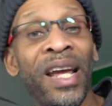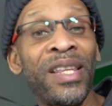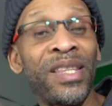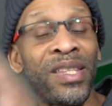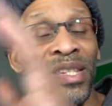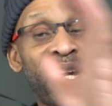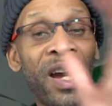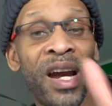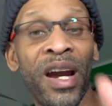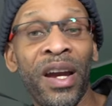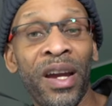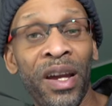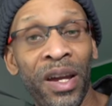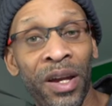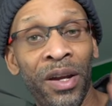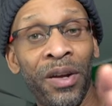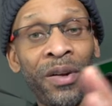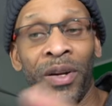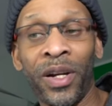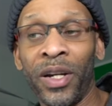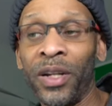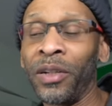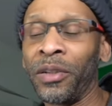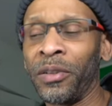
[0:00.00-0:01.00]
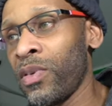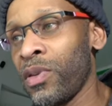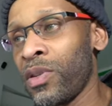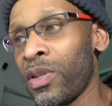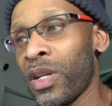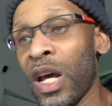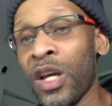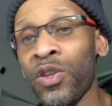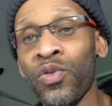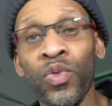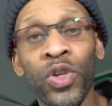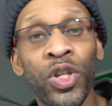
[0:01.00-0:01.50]
entire area.
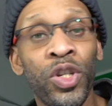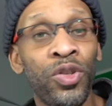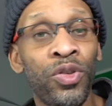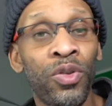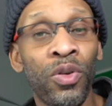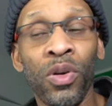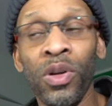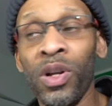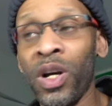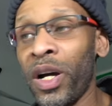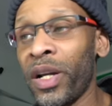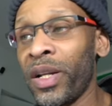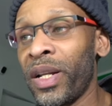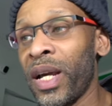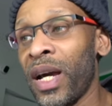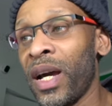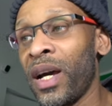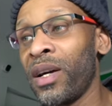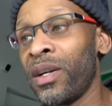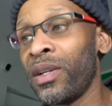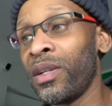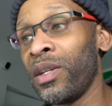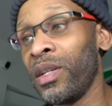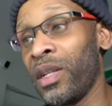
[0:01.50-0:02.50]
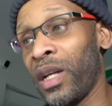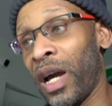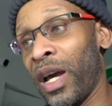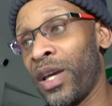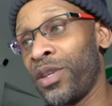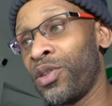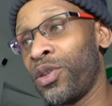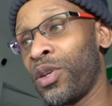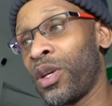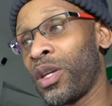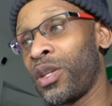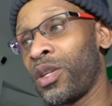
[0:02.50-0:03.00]
So as we stroll on down, you,
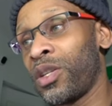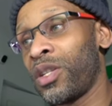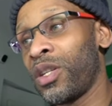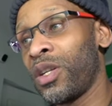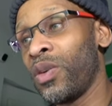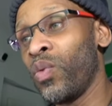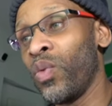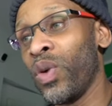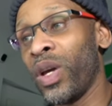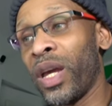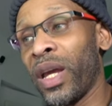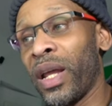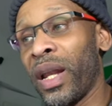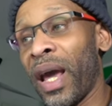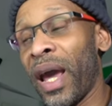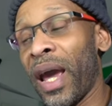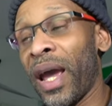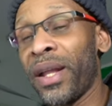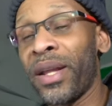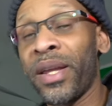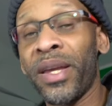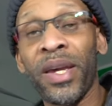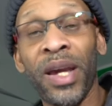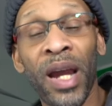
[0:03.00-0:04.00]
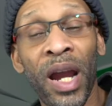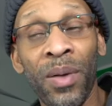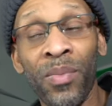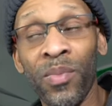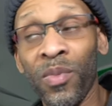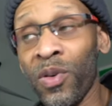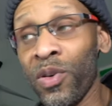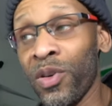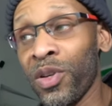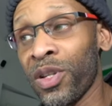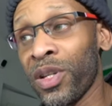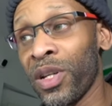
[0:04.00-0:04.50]
as you can see, we can add
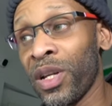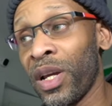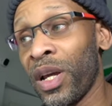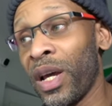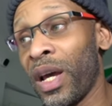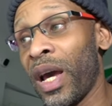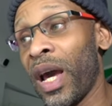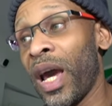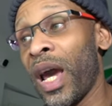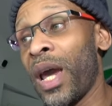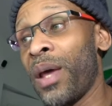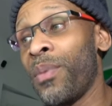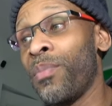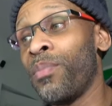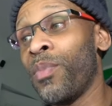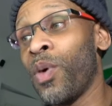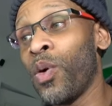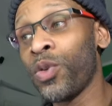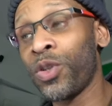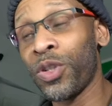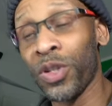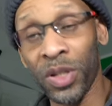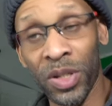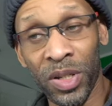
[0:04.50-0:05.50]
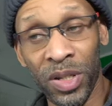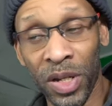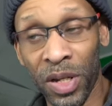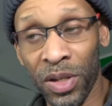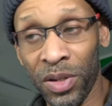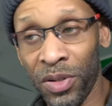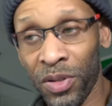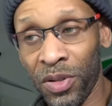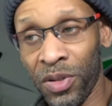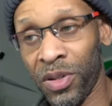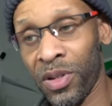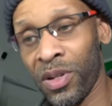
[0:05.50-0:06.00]
cameras and motion
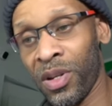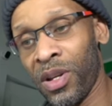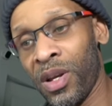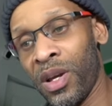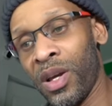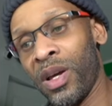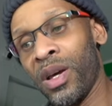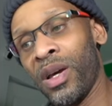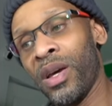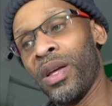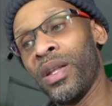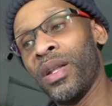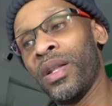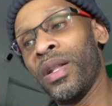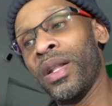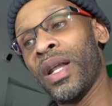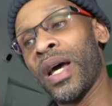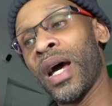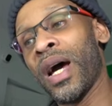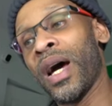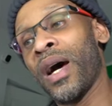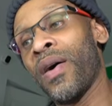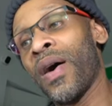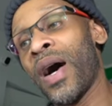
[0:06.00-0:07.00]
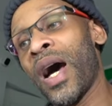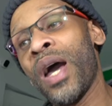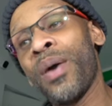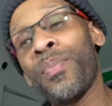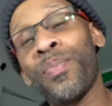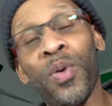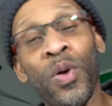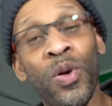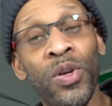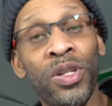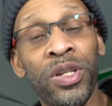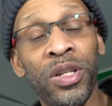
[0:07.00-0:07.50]
sensors. Now, I
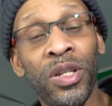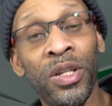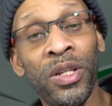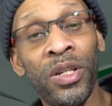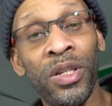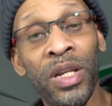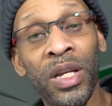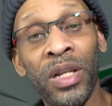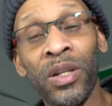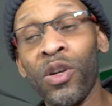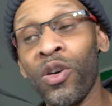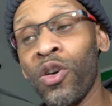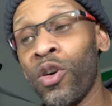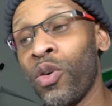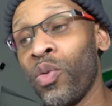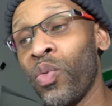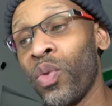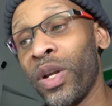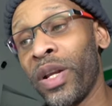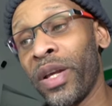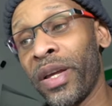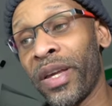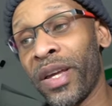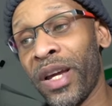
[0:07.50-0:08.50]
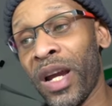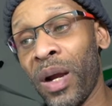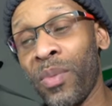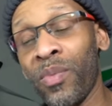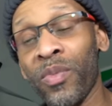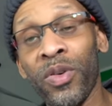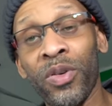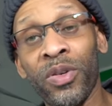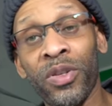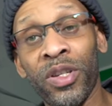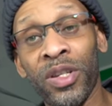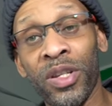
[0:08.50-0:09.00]
personally didn't go with the
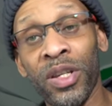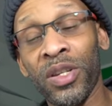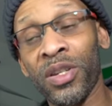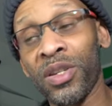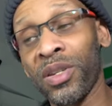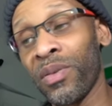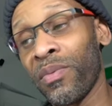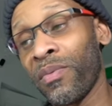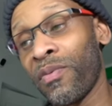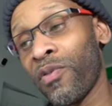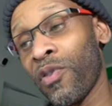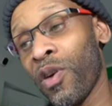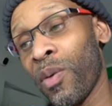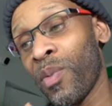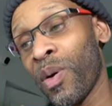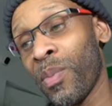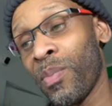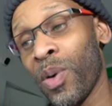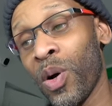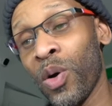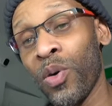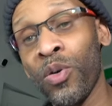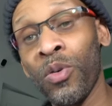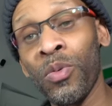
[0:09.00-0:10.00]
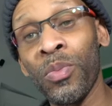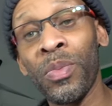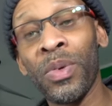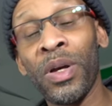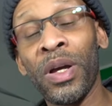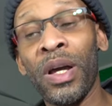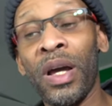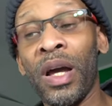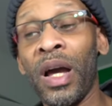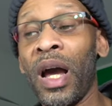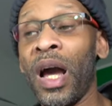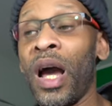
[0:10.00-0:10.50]
camera system from Abode.
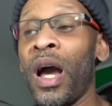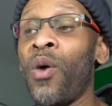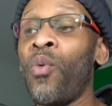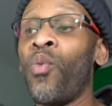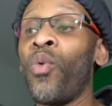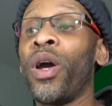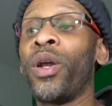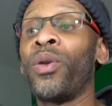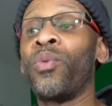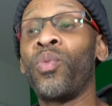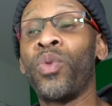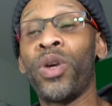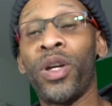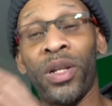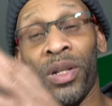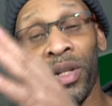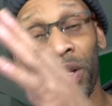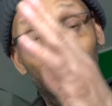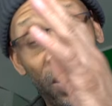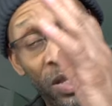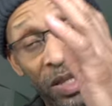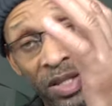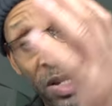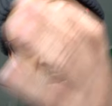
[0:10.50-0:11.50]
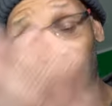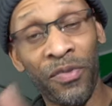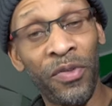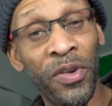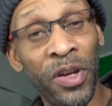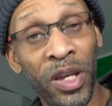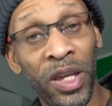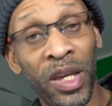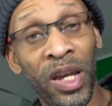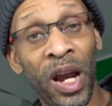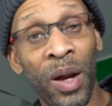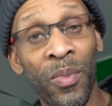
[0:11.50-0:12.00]
I went with a
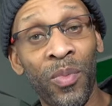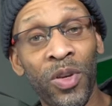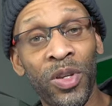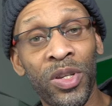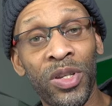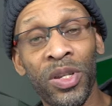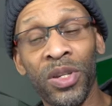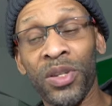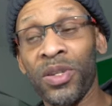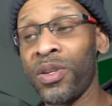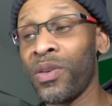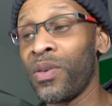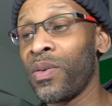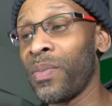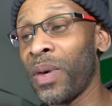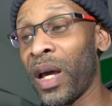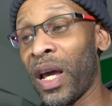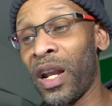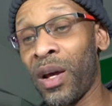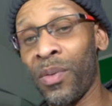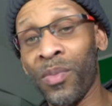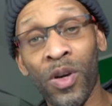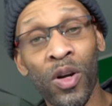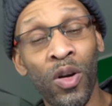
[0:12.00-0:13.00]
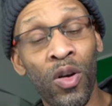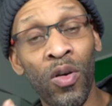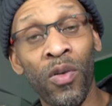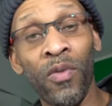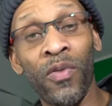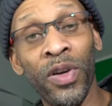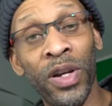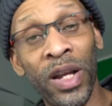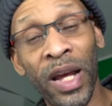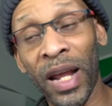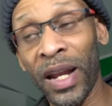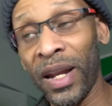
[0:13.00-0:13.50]
different camera system, and I'm going to go
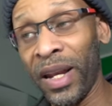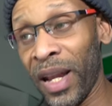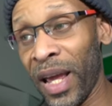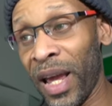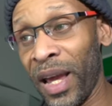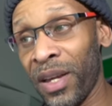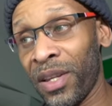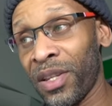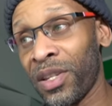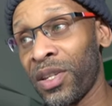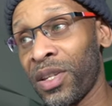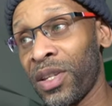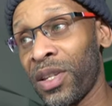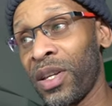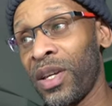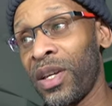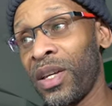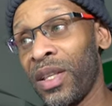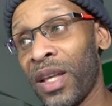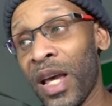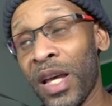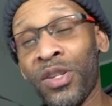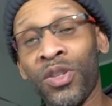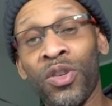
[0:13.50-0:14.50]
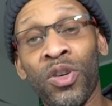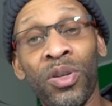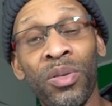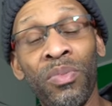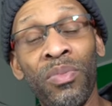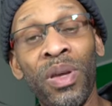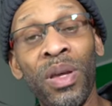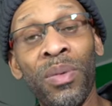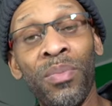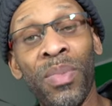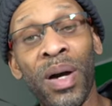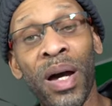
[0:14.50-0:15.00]
over that next. That's going to
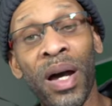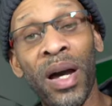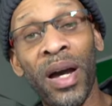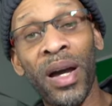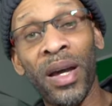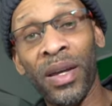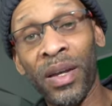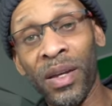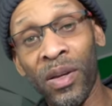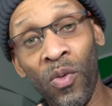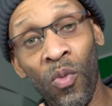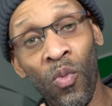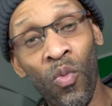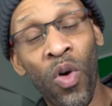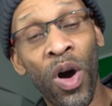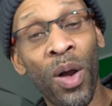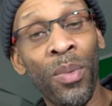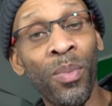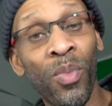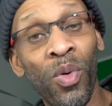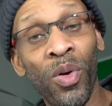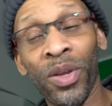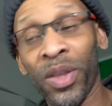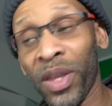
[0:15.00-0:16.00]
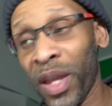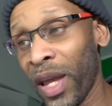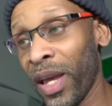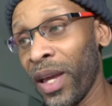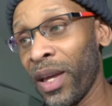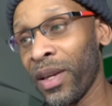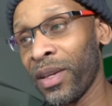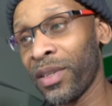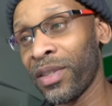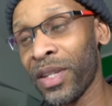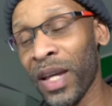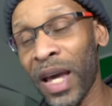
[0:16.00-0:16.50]
be my one more
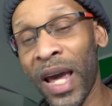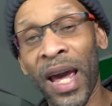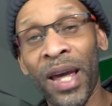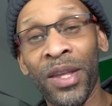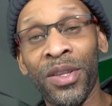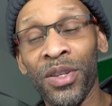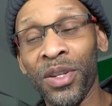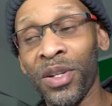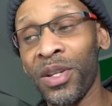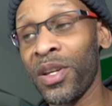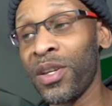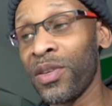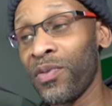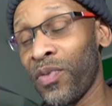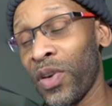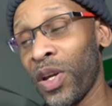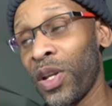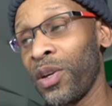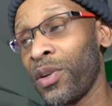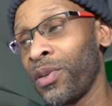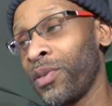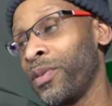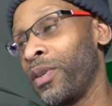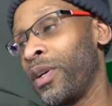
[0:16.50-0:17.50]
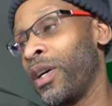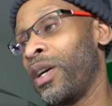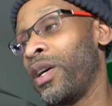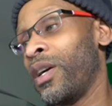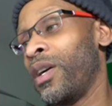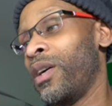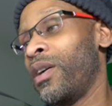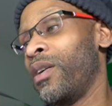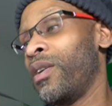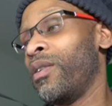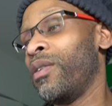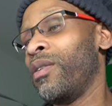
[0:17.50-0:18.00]
thing to add to this video.
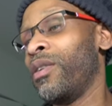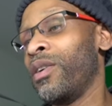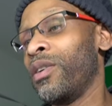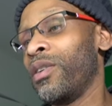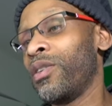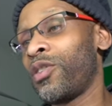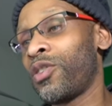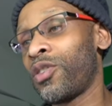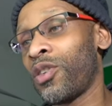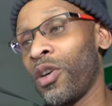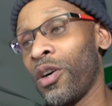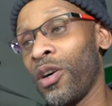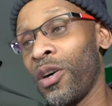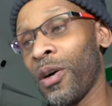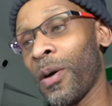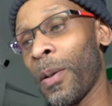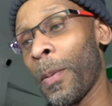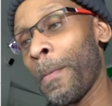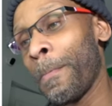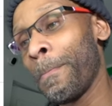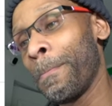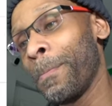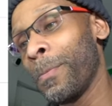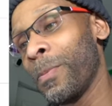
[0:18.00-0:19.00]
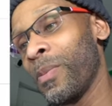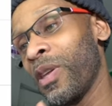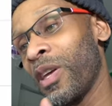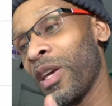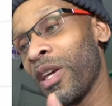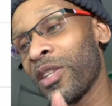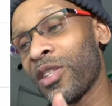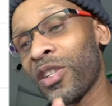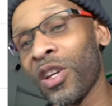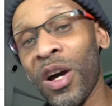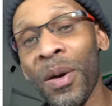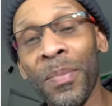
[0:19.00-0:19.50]
So
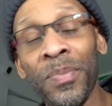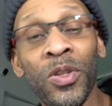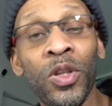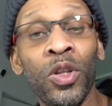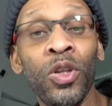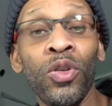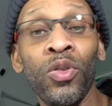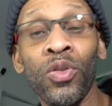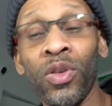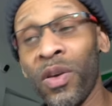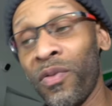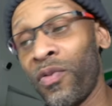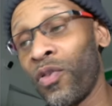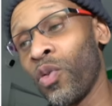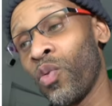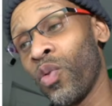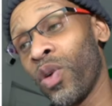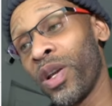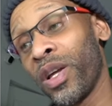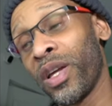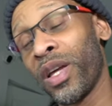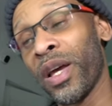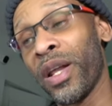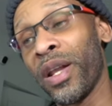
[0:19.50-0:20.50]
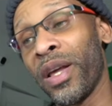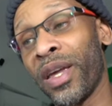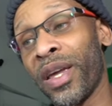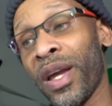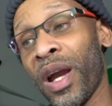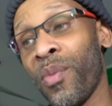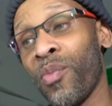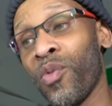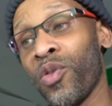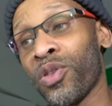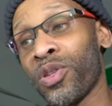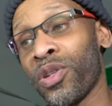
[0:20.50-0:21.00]
it's up to you if you want to get the
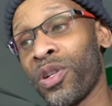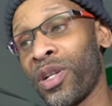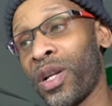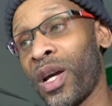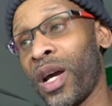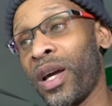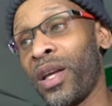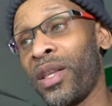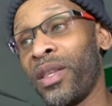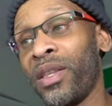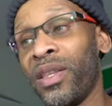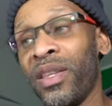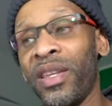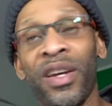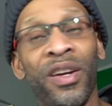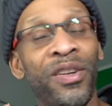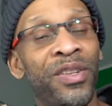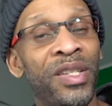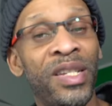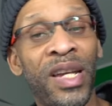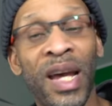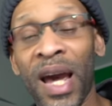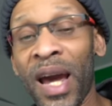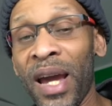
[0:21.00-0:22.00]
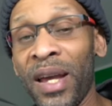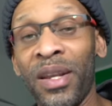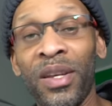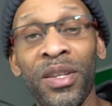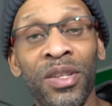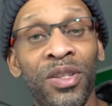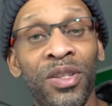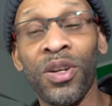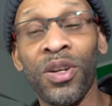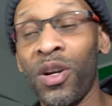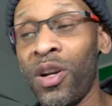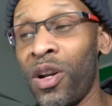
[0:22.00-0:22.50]
cameras or not. They're tied
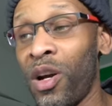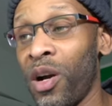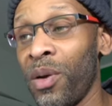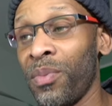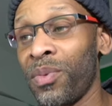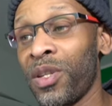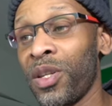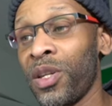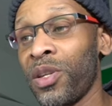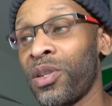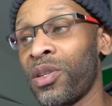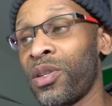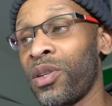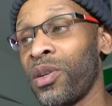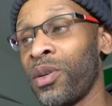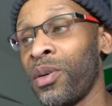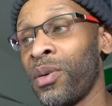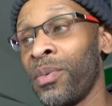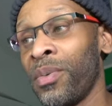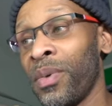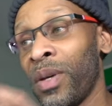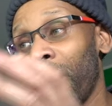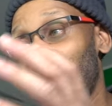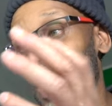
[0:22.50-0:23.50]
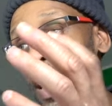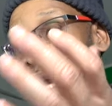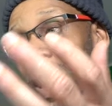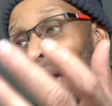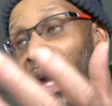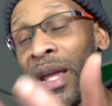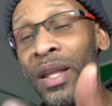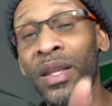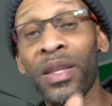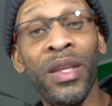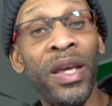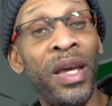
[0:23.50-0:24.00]
the alarm system,
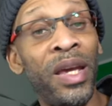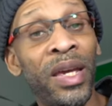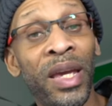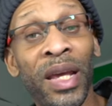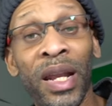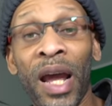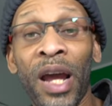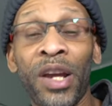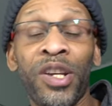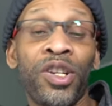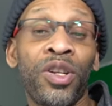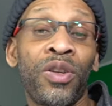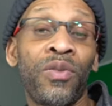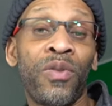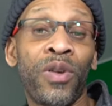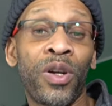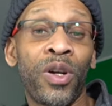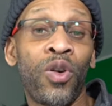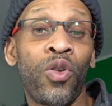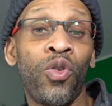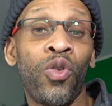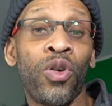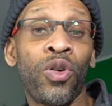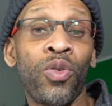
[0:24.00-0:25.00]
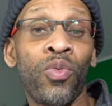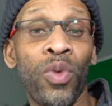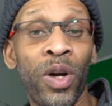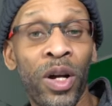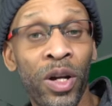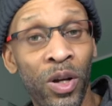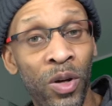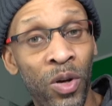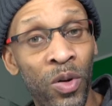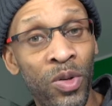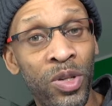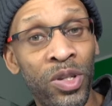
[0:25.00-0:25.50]
and they can actually record
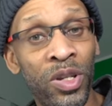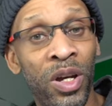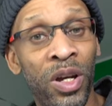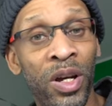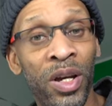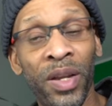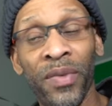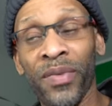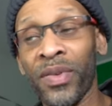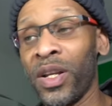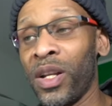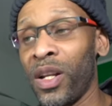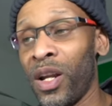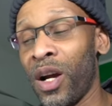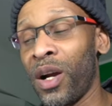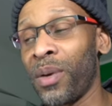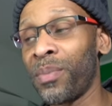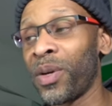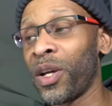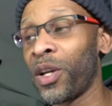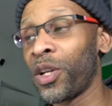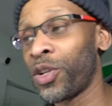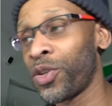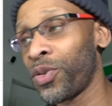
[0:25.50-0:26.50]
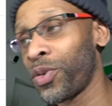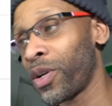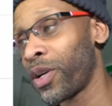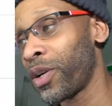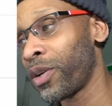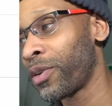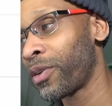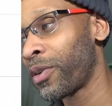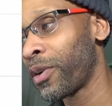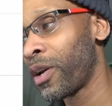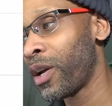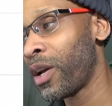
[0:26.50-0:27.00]
what goes on if the alarm gets
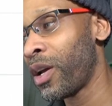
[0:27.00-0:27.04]
triggered.